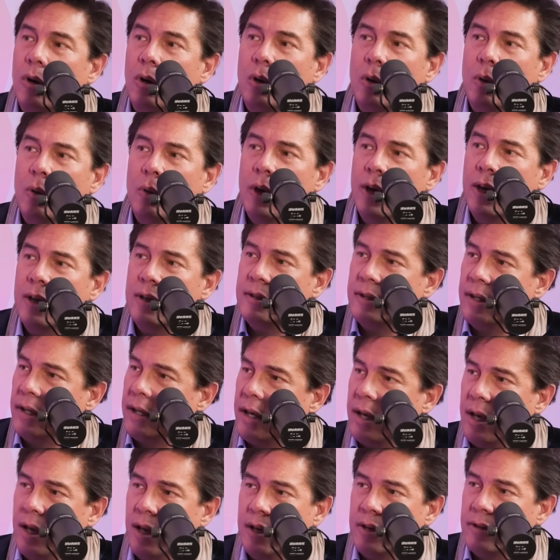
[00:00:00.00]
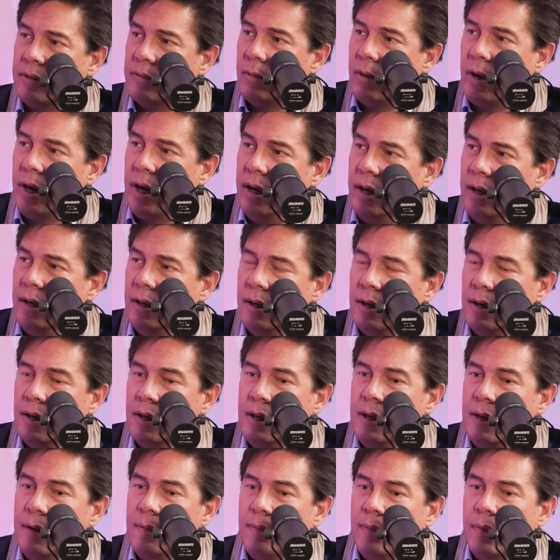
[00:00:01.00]
always the case, right? Mm-hmm.
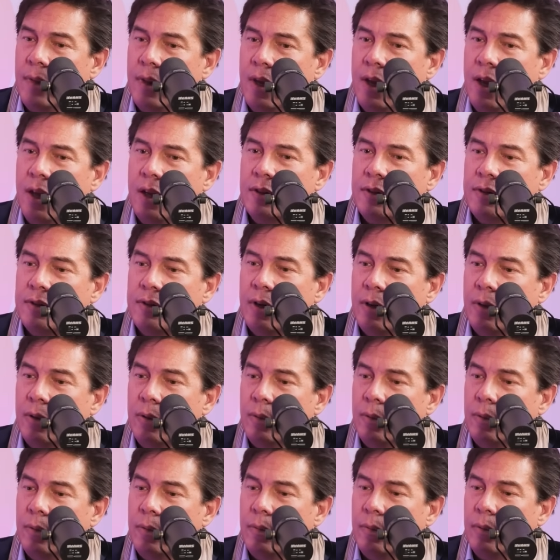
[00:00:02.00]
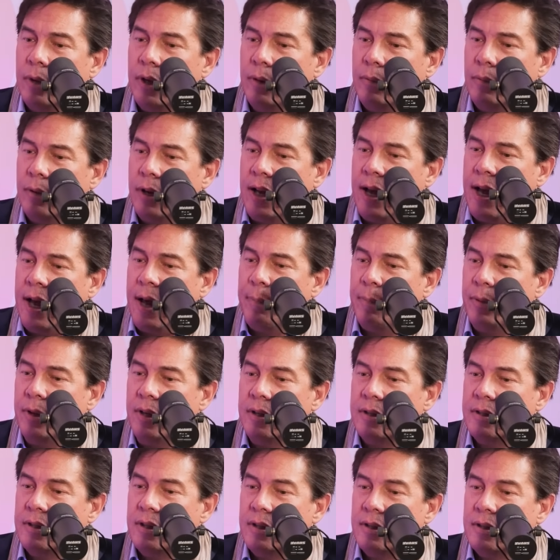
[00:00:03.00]
And so what
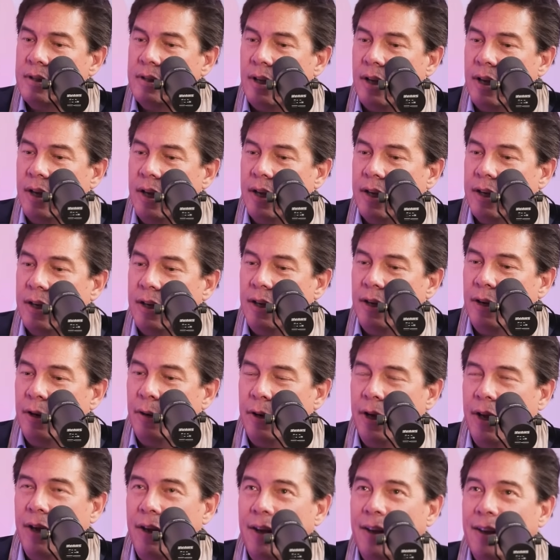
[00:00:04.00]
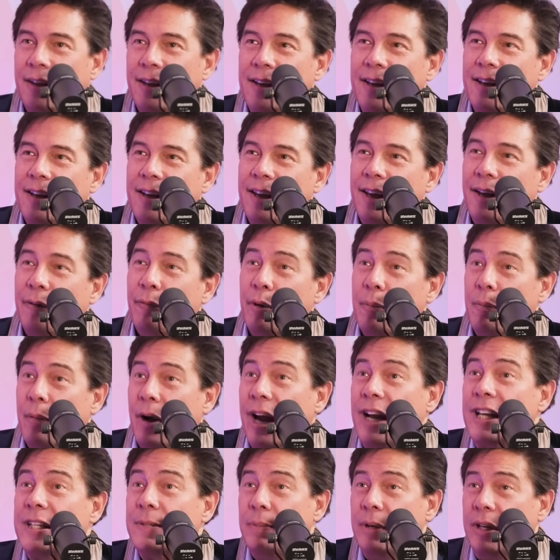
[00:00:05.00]
happens is like, you know, it
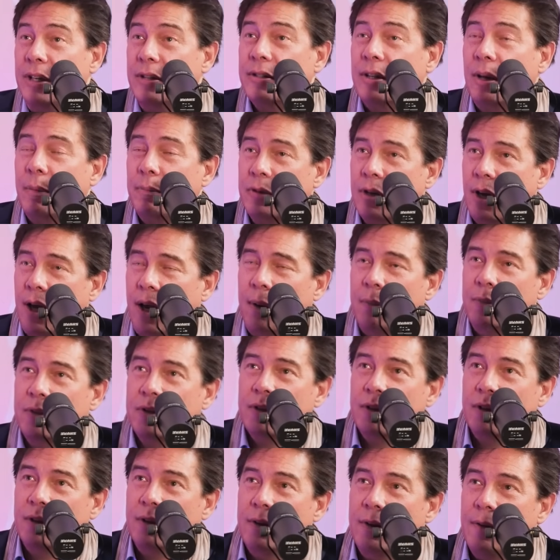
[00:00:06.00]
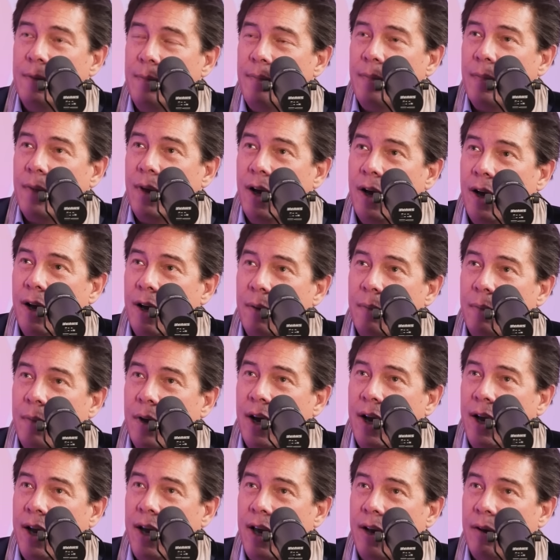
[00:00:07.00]
reminds me sometimes,
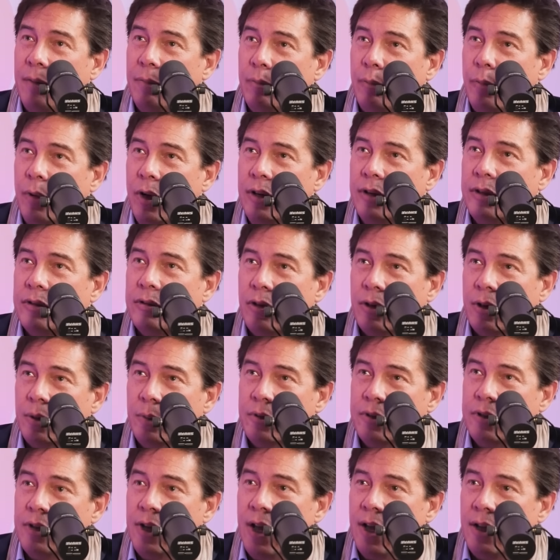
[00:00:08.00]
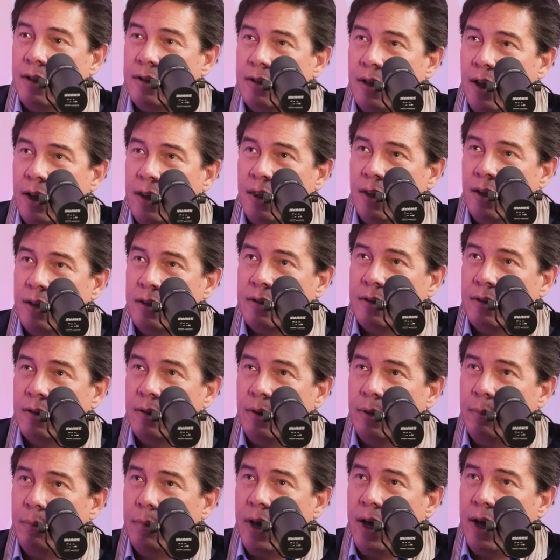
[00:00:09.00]
I had one circumstance like this
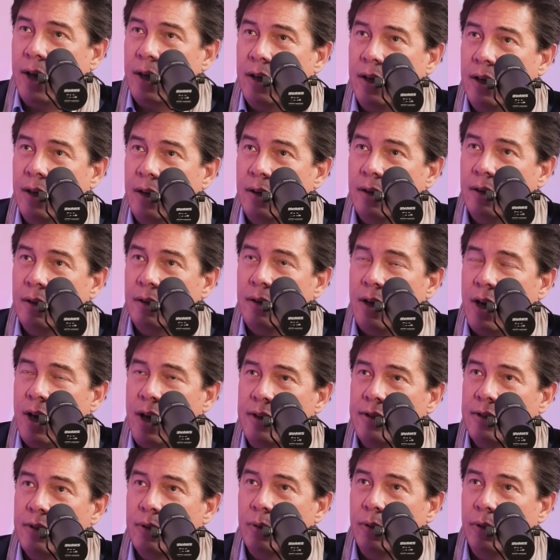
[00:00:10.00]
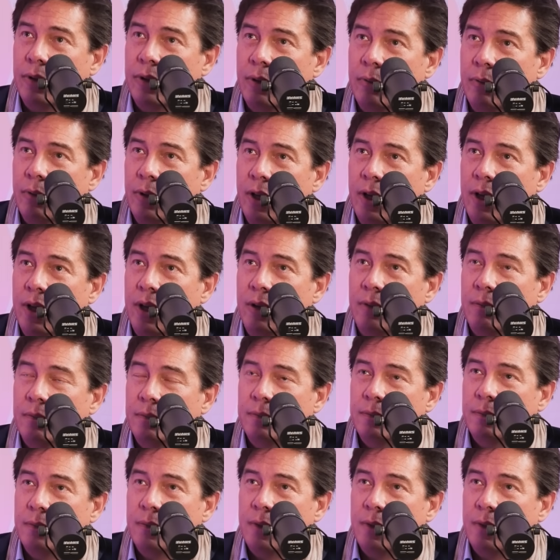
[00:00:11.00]
back in high school that really